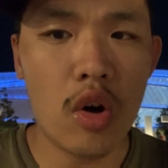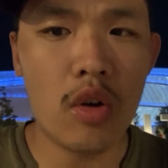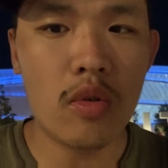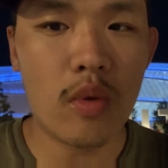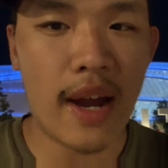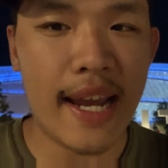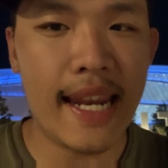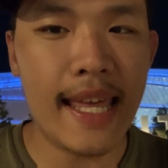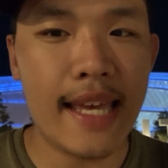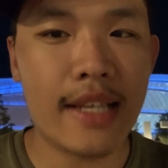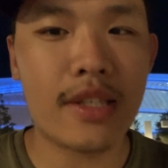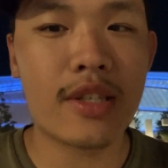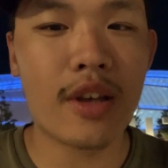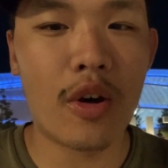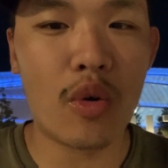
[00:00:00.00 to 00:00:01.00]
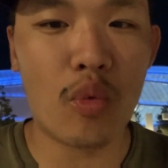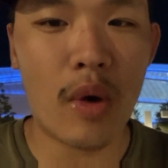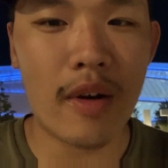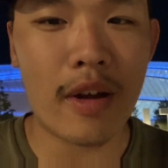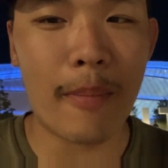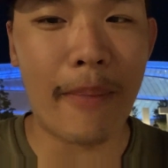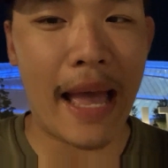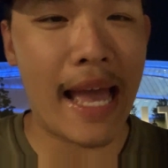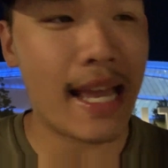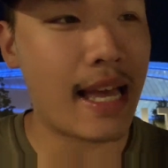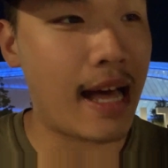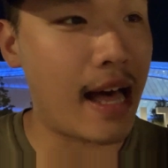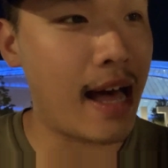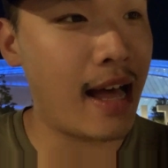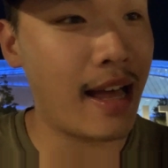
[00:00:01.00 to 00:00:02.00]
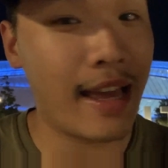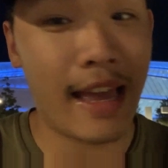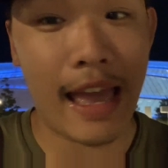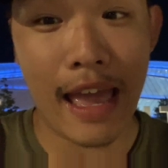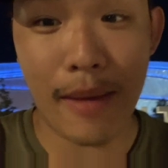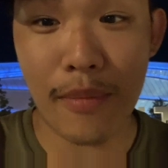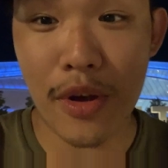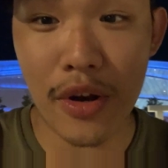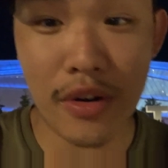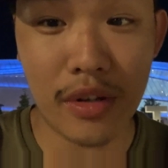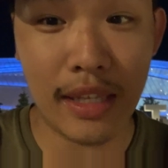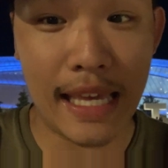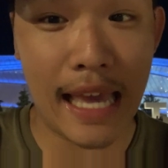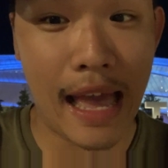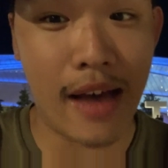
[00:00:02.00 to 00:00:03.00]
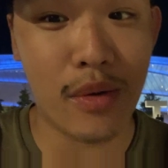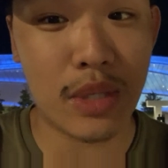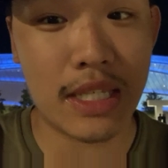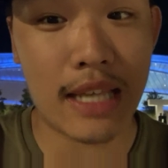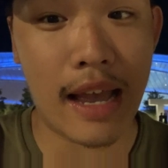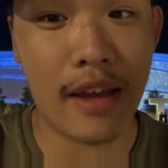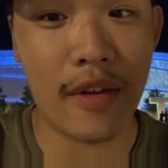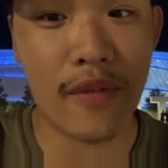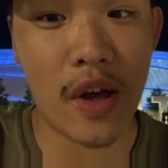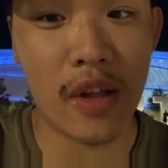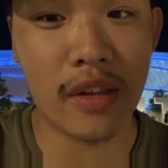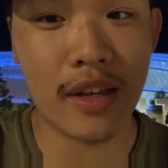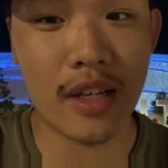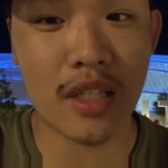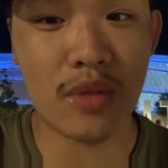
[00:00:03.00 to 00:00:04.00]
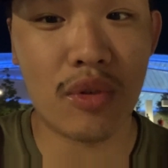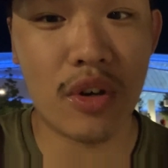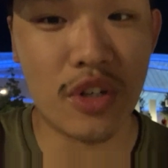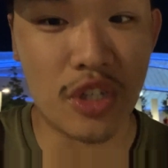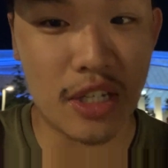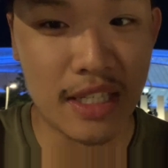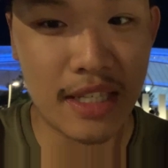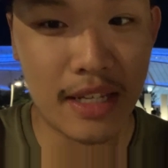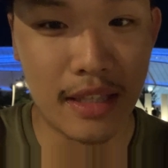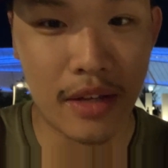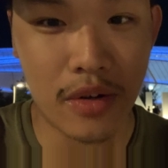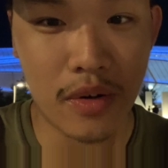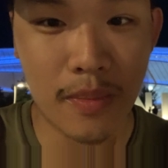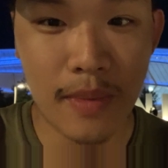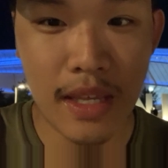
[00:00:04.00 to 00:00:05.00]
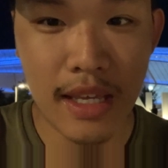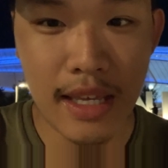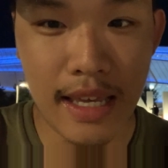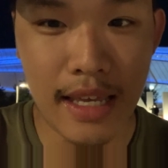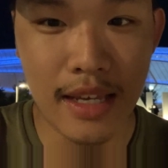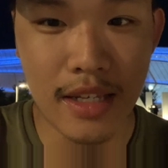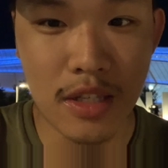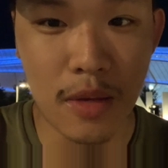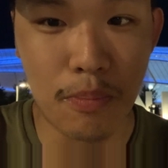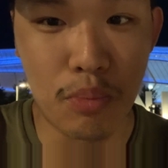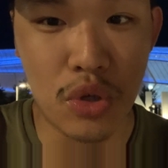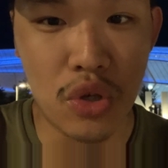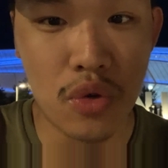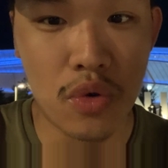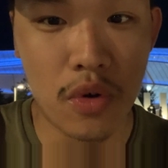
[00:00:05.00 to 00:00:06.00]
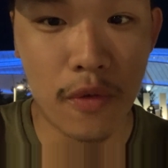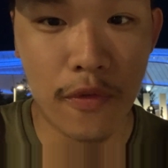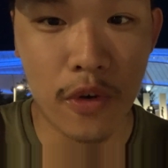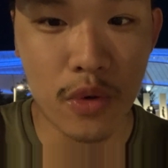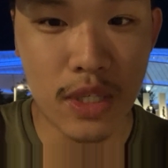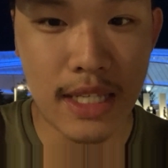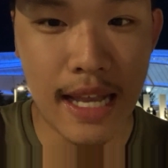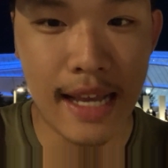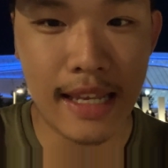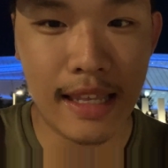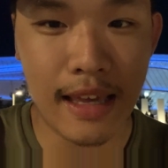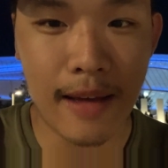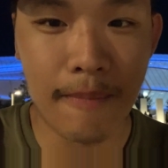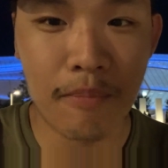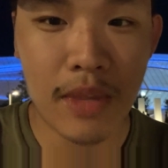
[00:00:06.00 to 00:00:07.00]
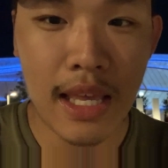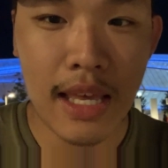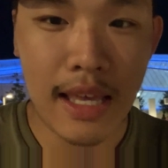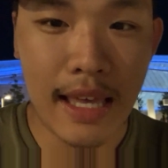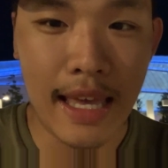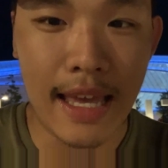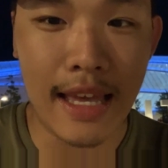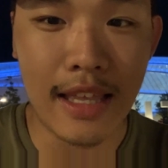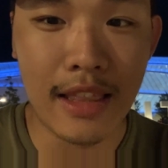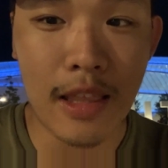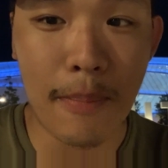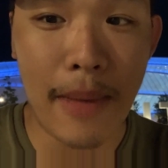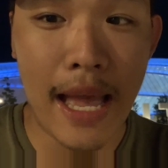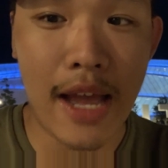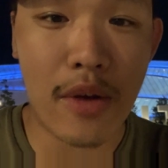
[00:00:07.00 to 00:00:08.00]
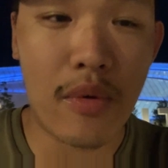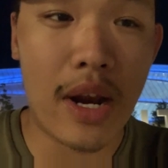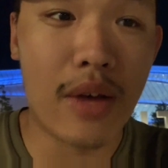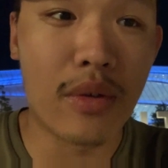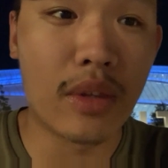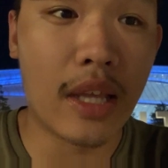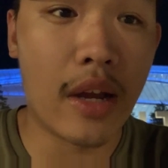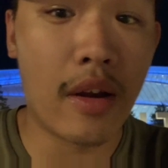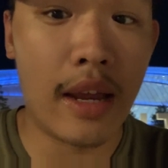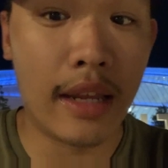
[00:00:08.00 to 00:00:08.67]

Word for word: Alrighty, so welcome back. I am currently outside of Allianz Field. As you can see, there is the beautiful stadium in the background there.